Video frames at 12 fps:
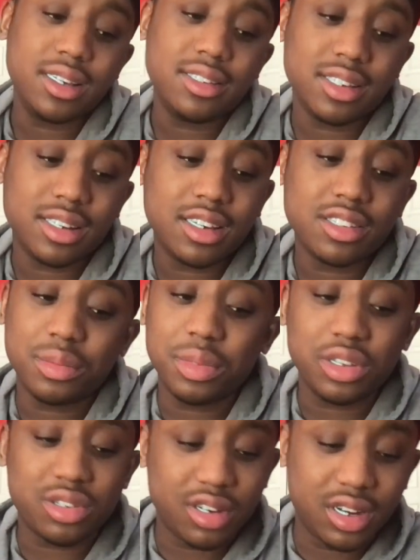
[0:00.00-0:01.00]
He said that should
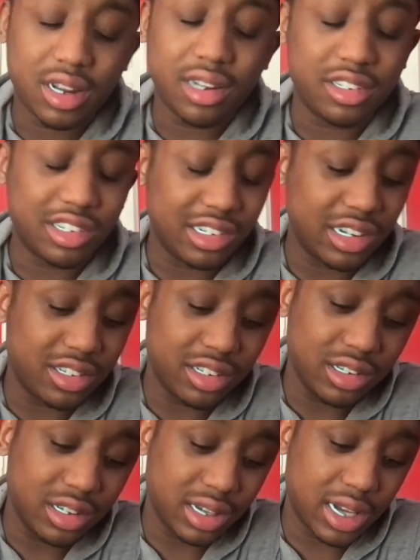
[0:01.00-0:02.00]
be a trade that they should
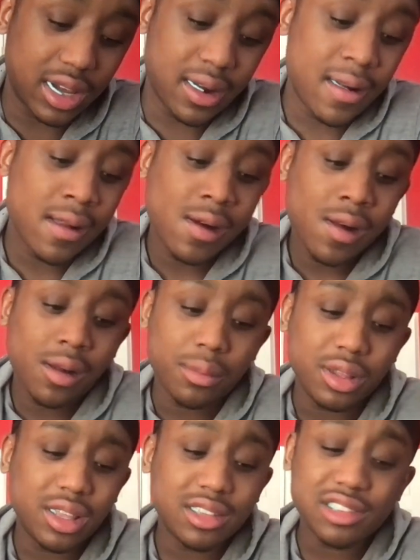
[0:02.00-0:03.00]
look at.
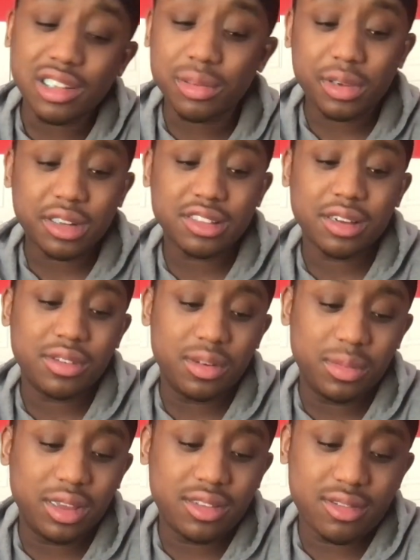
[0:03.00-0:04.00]
But yeah, Jaylen Brown's having an
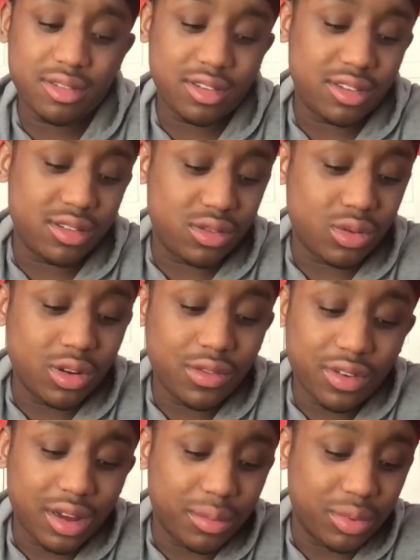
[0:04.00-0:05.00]
amazing season.
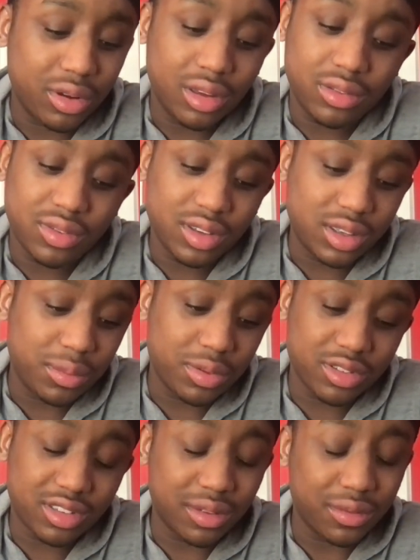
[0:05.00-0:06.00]
25 points,
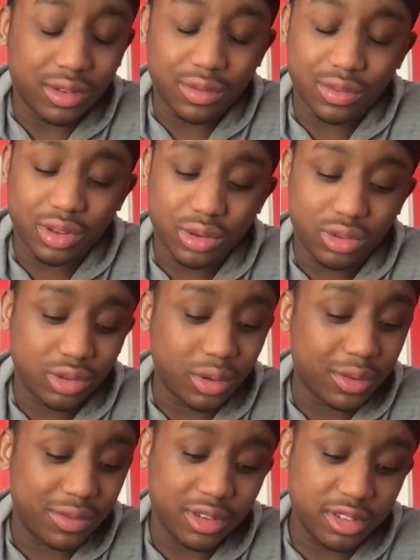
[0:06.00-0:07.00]
50% from the field,
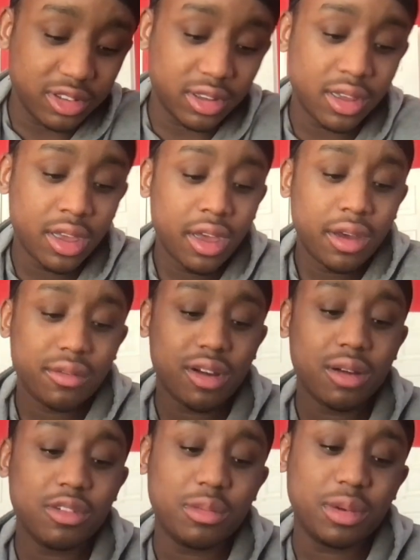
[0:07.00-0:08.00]
so efficient.
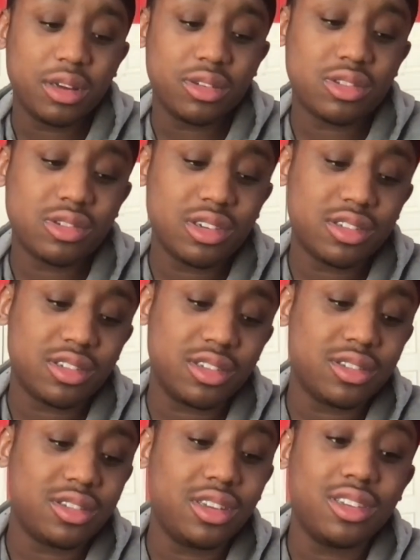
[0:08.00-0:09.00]
5 rebounds, 3
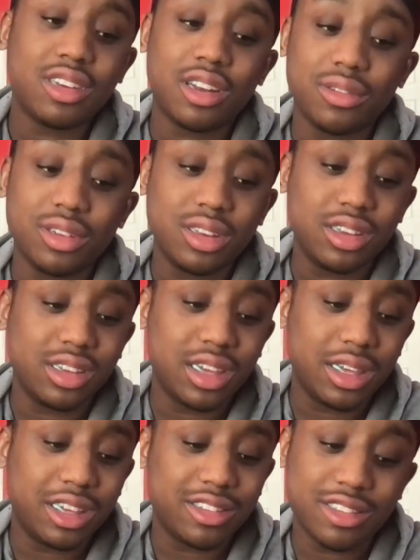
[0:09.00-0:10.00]
assists. He just had a really good
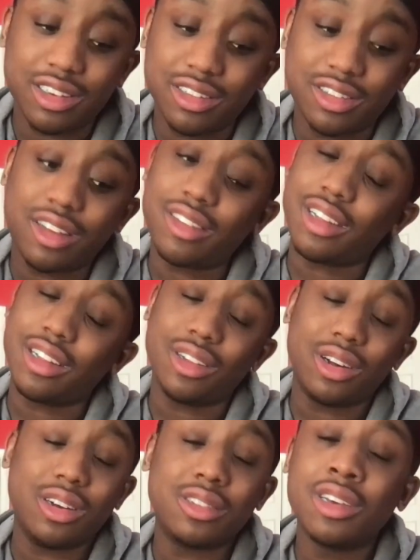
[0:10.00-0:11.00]
game yesterday. Sucks they
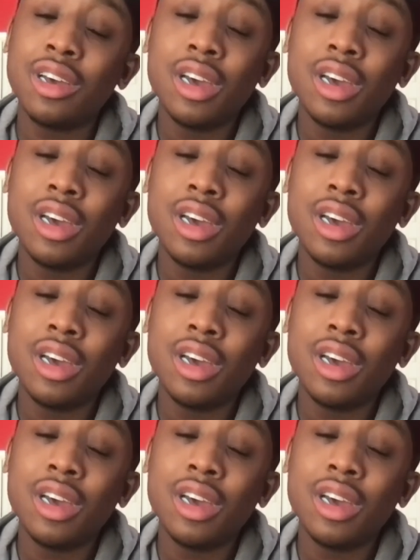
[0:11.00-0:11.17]
lost.